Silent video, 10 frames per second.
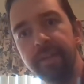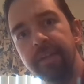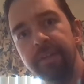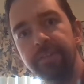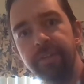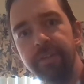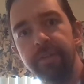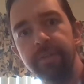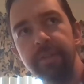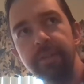
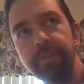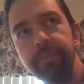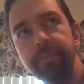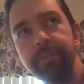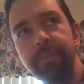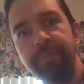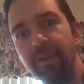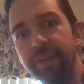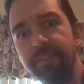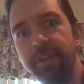So,
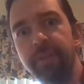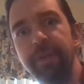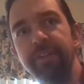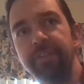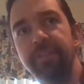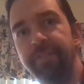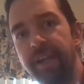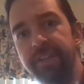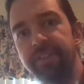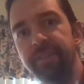before I talk about
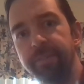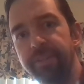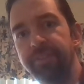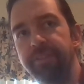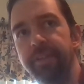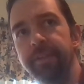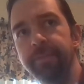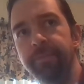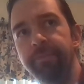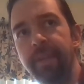divine simplicity,
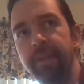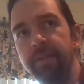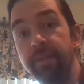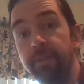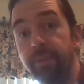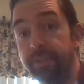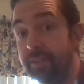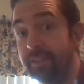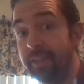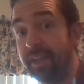which
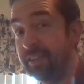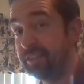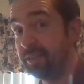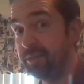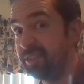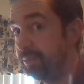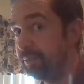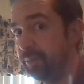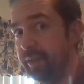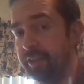ain't so
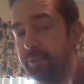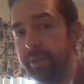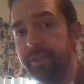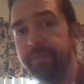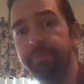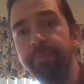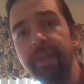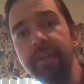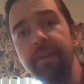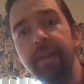simple, by the way,
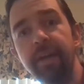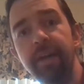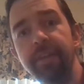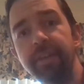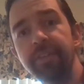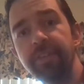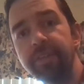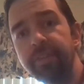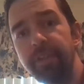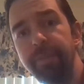I'd like to
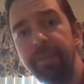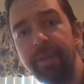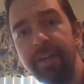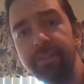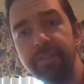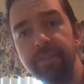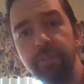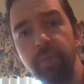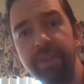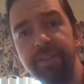talk a little bit about
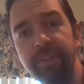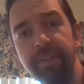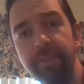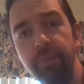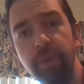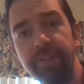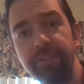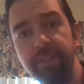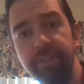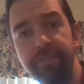what the
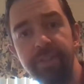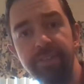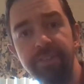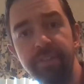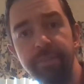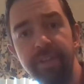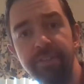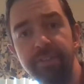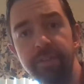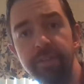rest of this
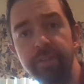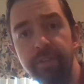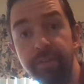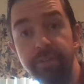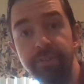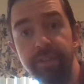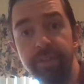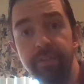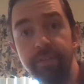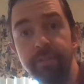semester looks like
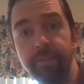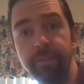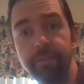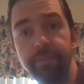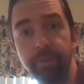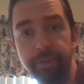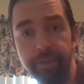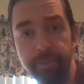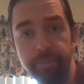for you.